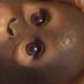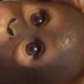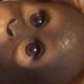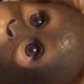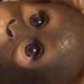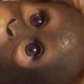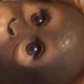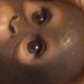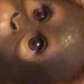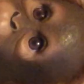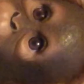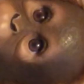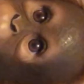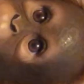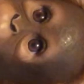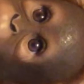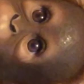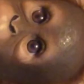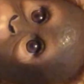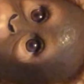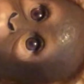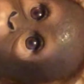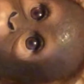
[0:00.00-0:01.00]
So are you
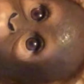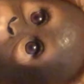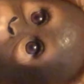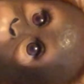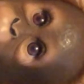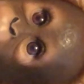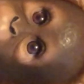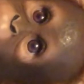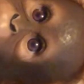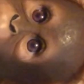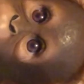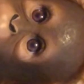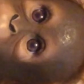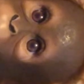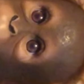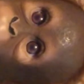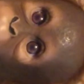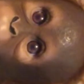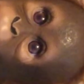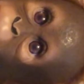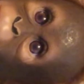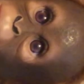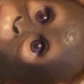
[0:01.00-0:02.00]
excited to get your
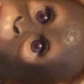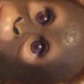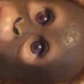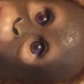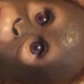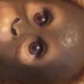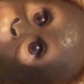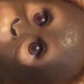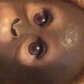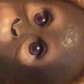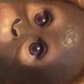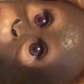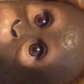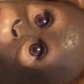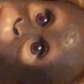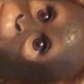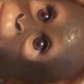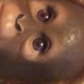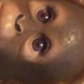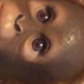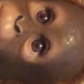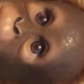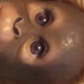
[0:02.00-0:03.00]
outfit on?
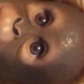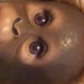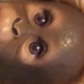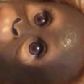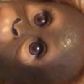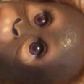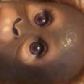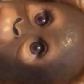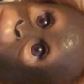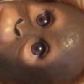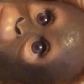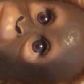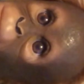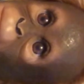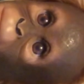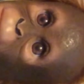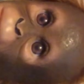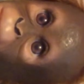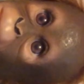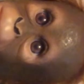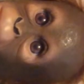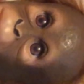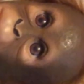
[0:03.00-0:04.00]
Yeah, he says he
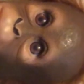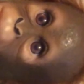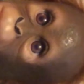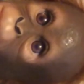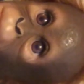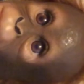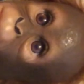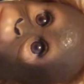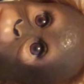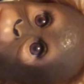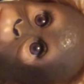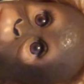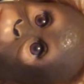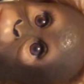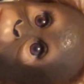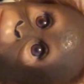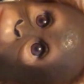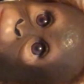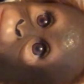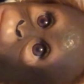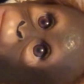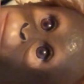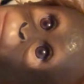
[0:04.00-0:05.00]
likes his sloth
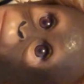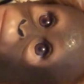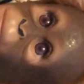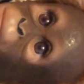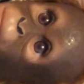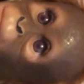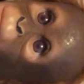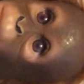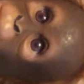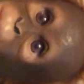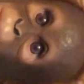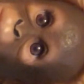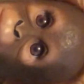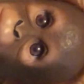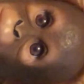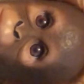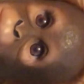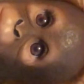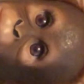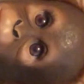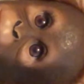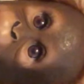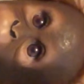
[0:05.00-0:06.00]
outfit, but he really is
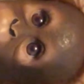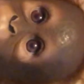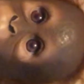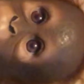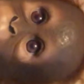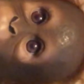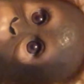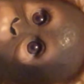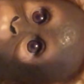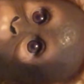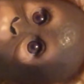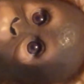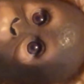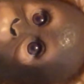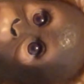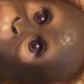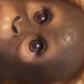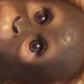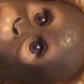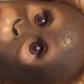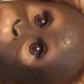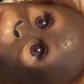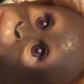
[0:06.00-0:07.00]
excited
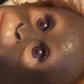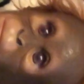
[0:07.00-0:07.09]
to be